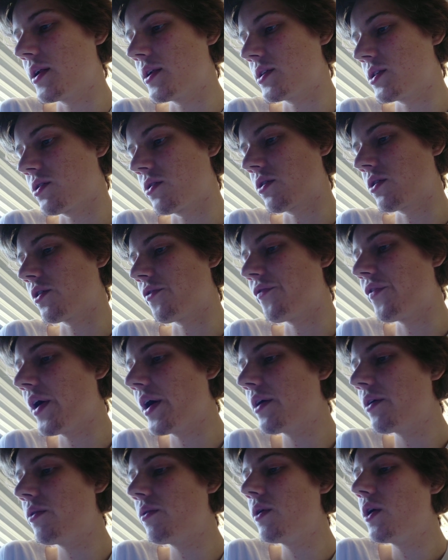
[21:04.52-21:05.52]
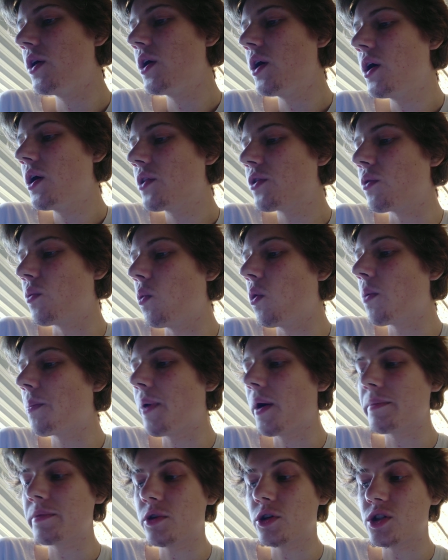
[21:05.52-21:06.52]
it's not going to fail. The water
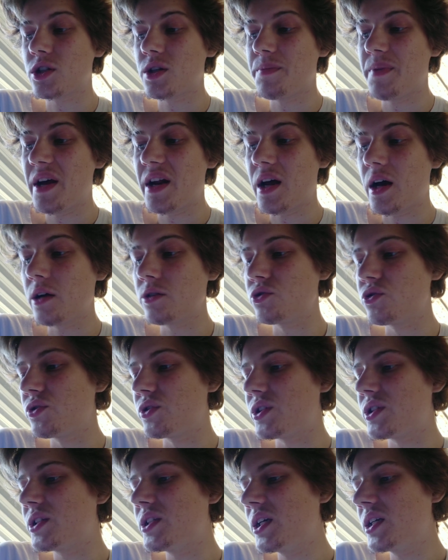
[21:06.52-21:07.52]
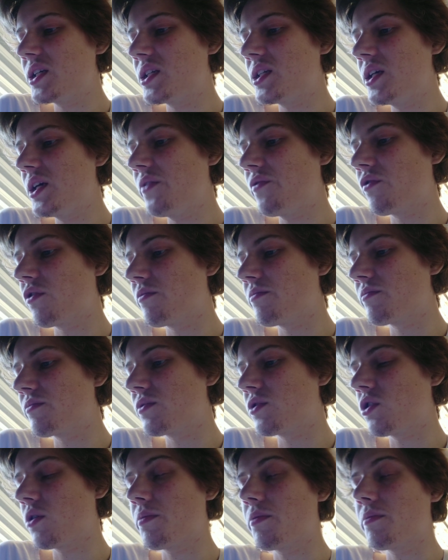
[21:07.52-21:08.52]
pump cost about $160 from
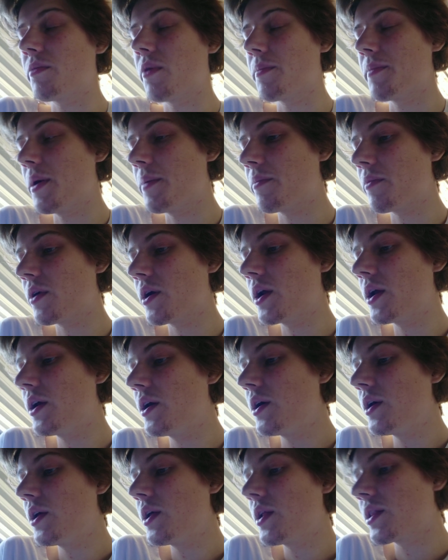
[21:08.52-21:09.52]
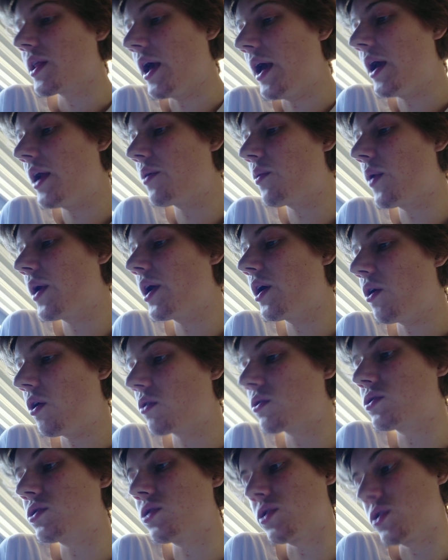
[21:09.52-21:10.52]
top of my memory. The head
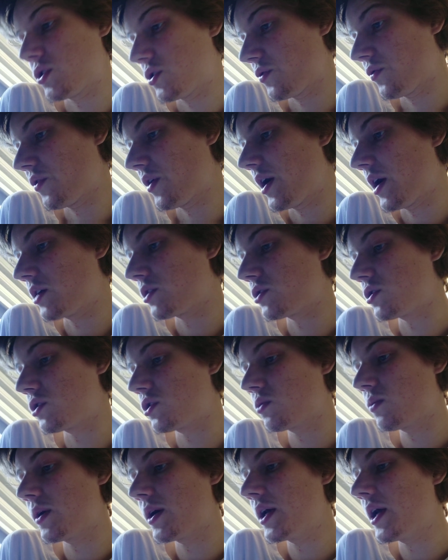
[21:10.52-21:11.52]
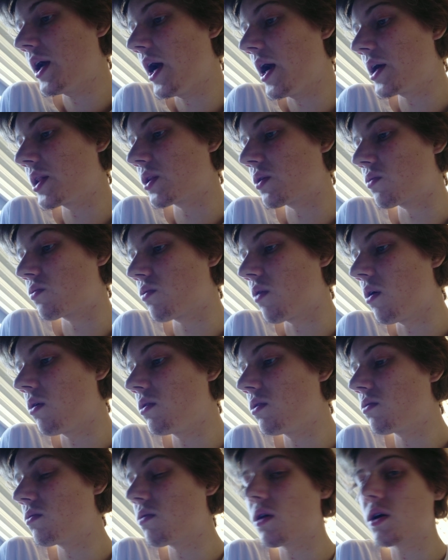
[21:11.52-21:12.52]
recon cost $320, and the
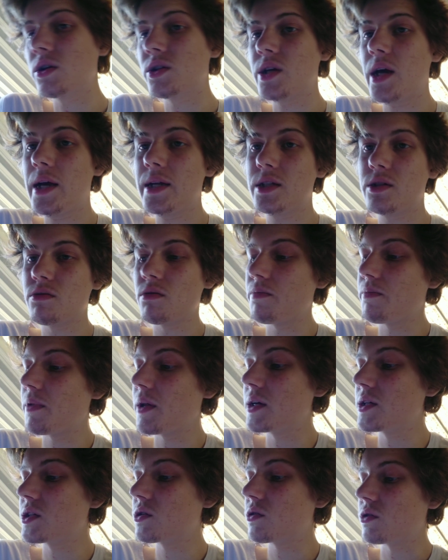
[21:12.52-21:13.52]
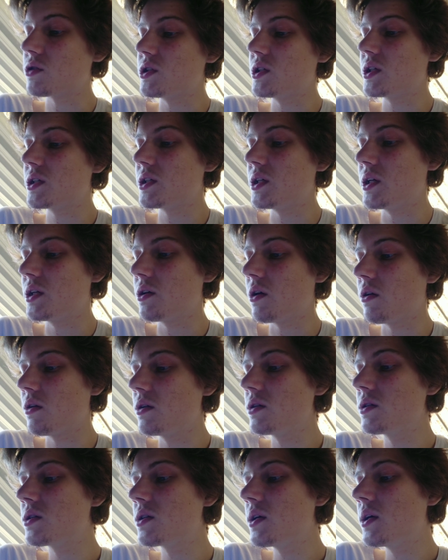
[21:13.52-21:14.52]
roller rockers I had to replace cost
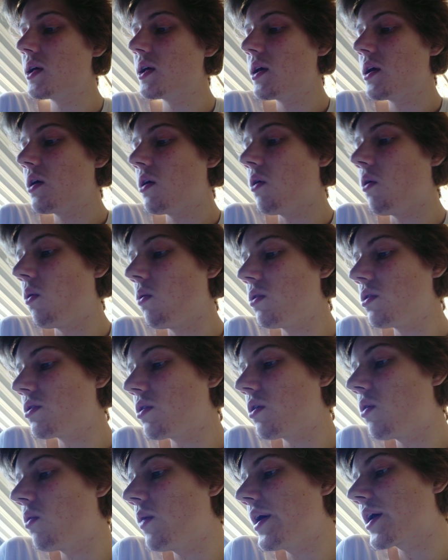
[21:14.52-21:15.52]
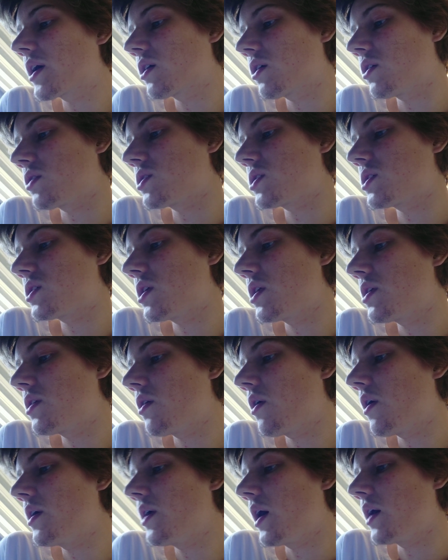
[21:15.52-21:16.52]
$60. All in all, it costs
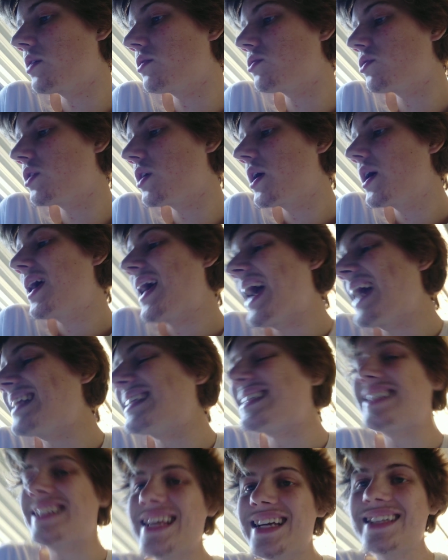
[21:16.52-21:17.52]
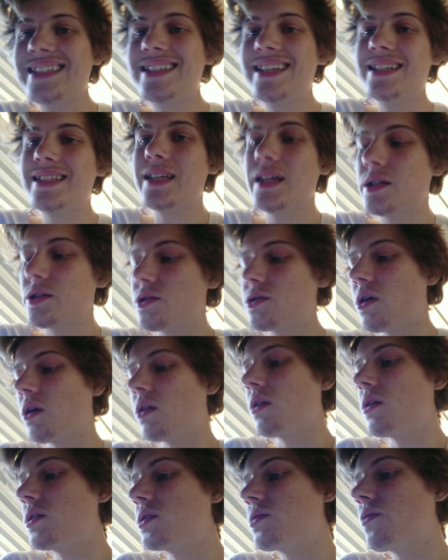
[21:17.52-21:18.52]

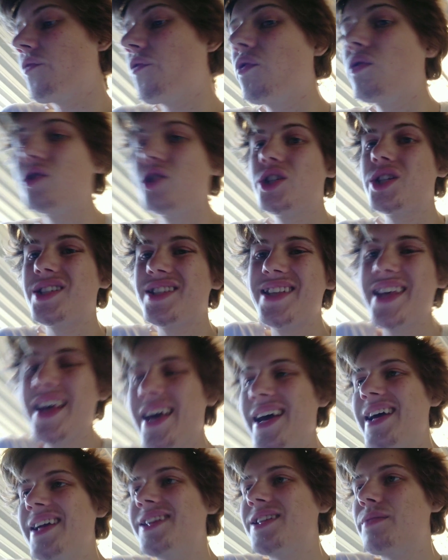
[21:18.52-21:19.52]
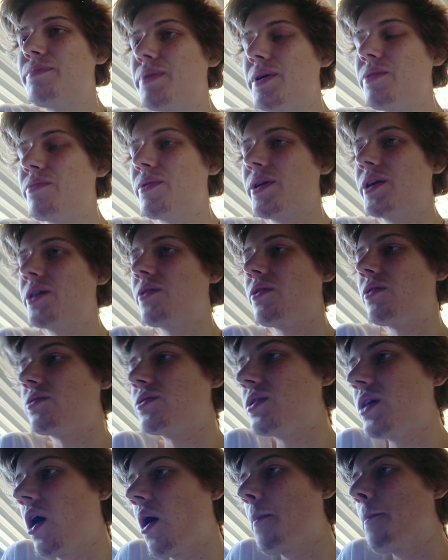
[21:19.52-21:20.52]
$966 for just the head to be
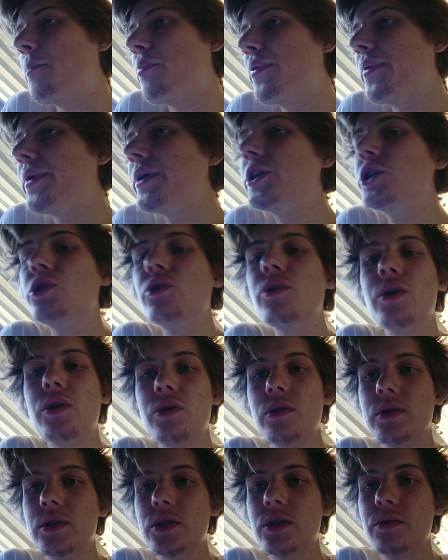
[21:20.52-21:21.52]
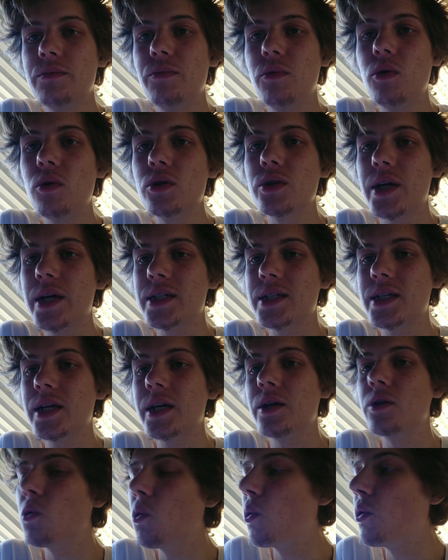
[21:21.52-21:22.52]
reconned. I'm pretty sure it costed more because I had to get
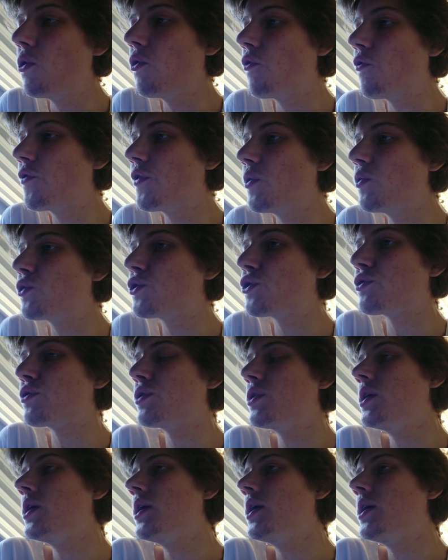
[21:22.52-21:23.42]
an oil filter